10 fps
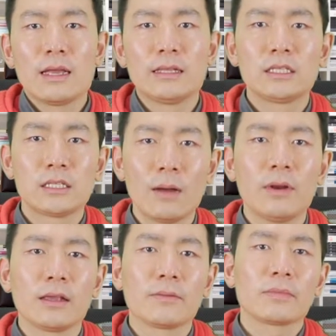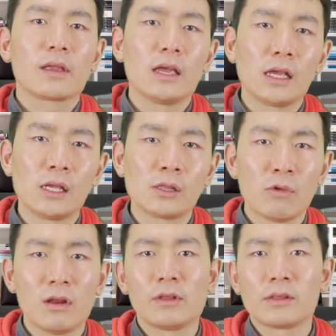And Dublin is
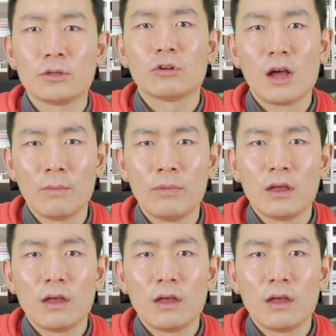one of the central hub